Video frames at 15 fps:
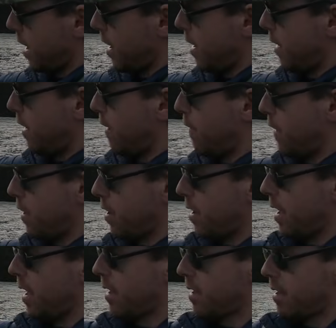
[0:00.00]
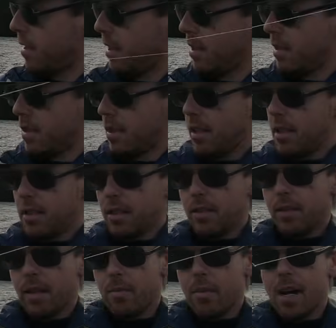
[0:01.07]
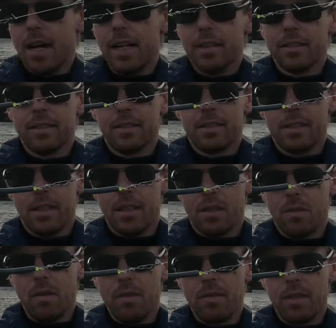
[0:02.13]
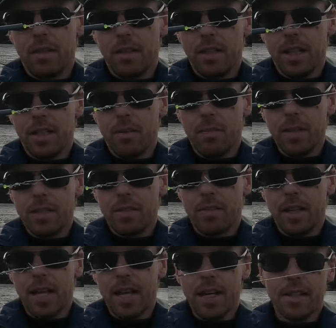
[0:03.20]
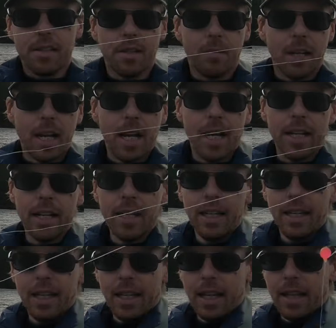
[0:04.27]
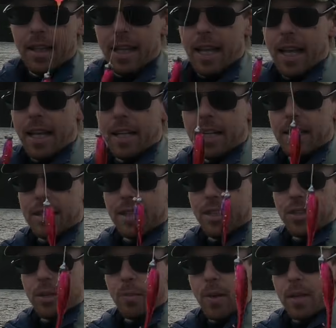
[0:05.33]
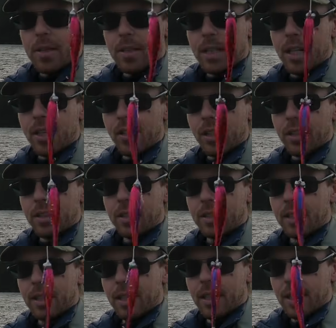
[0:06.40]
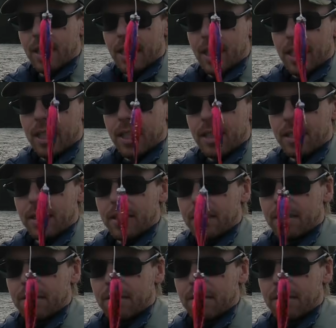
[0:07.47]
that the fish sees is this going by, a swivel and a piece of lead and some line, and then it sees your presentation. And